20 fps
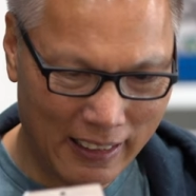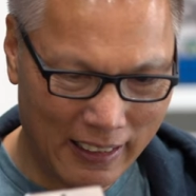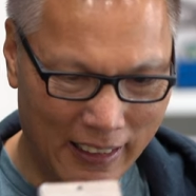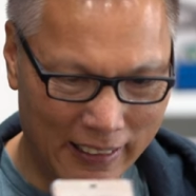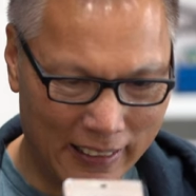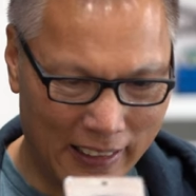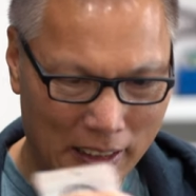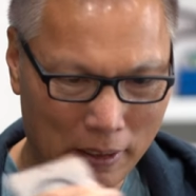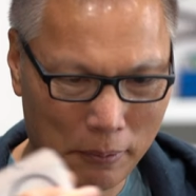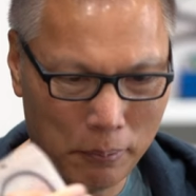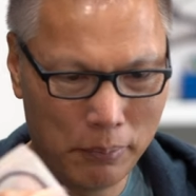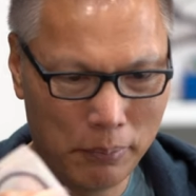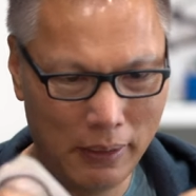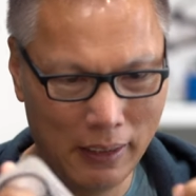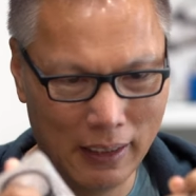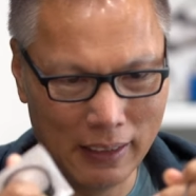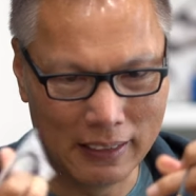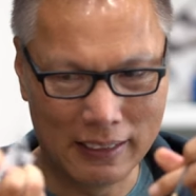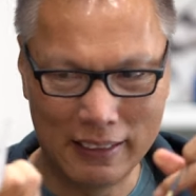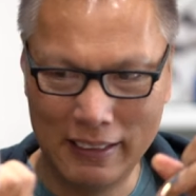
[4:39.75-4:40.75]
and then
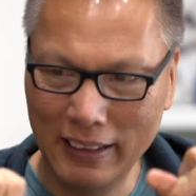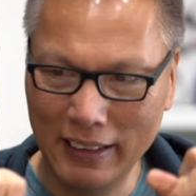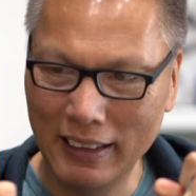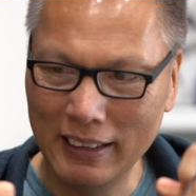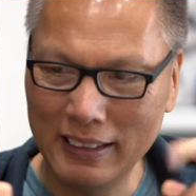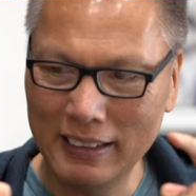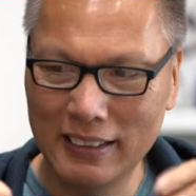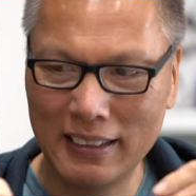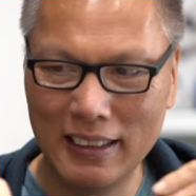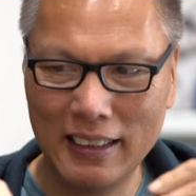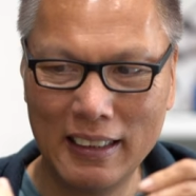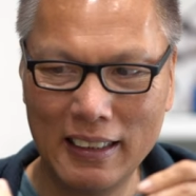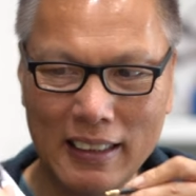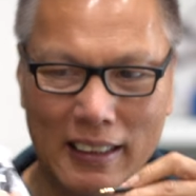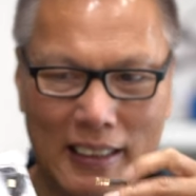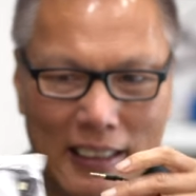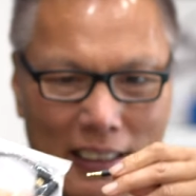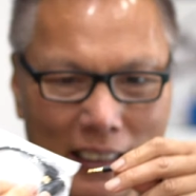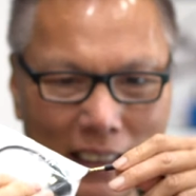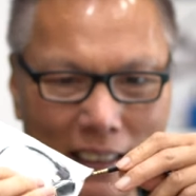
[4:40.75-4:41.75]
plug this
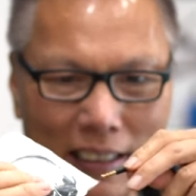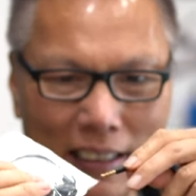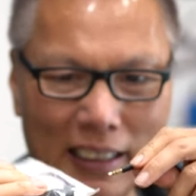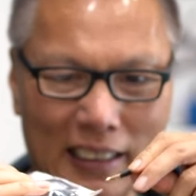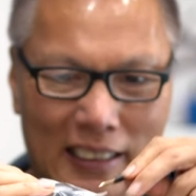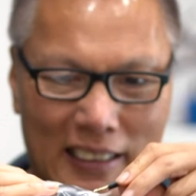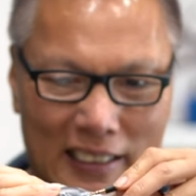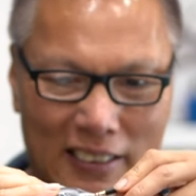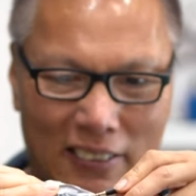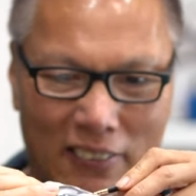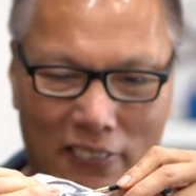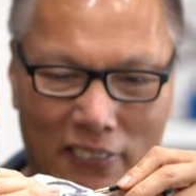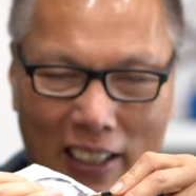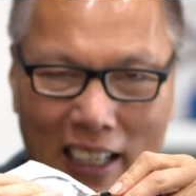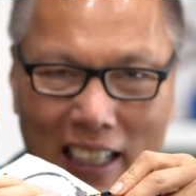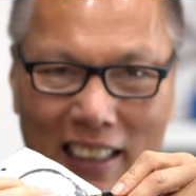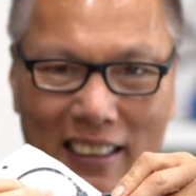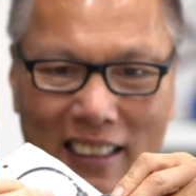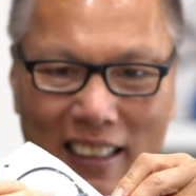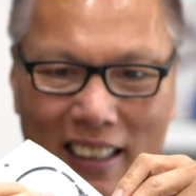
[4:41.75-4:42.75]
into
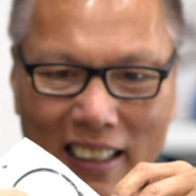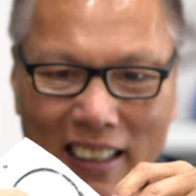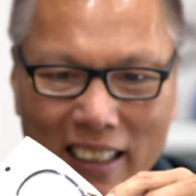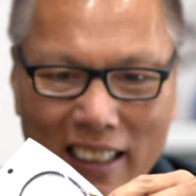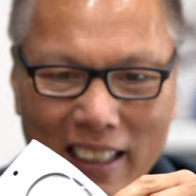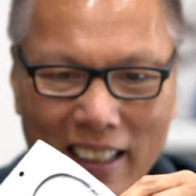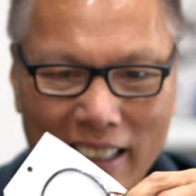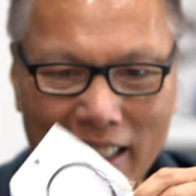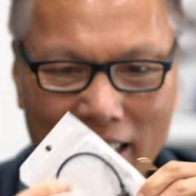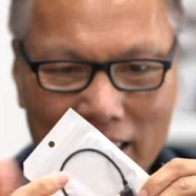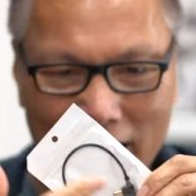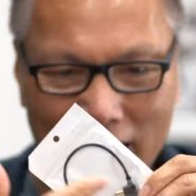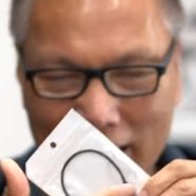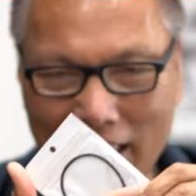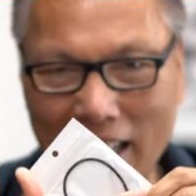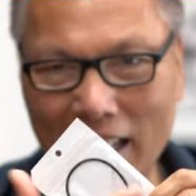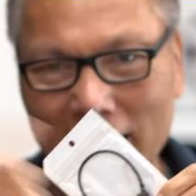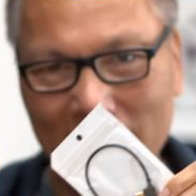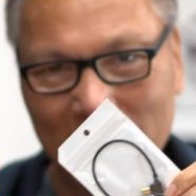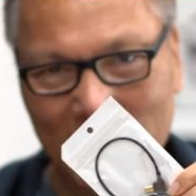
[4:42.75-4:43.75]
that, and then
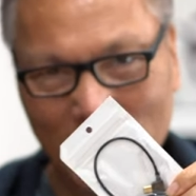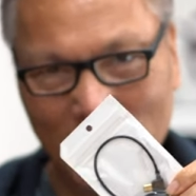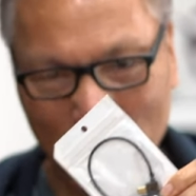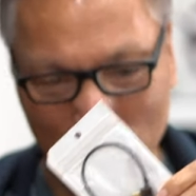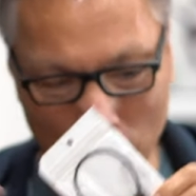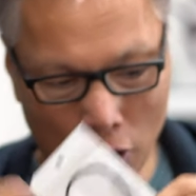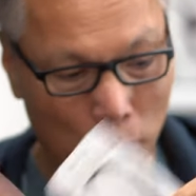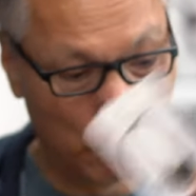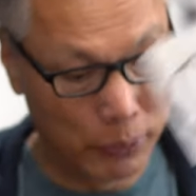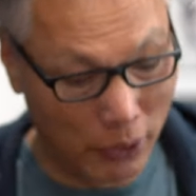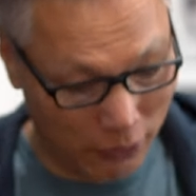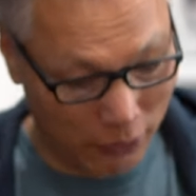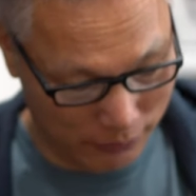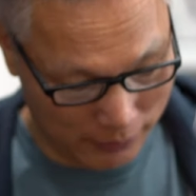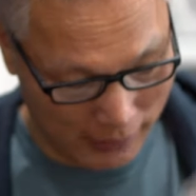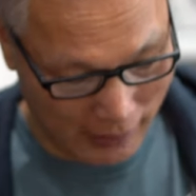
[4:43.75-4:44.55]
that into your GoPro.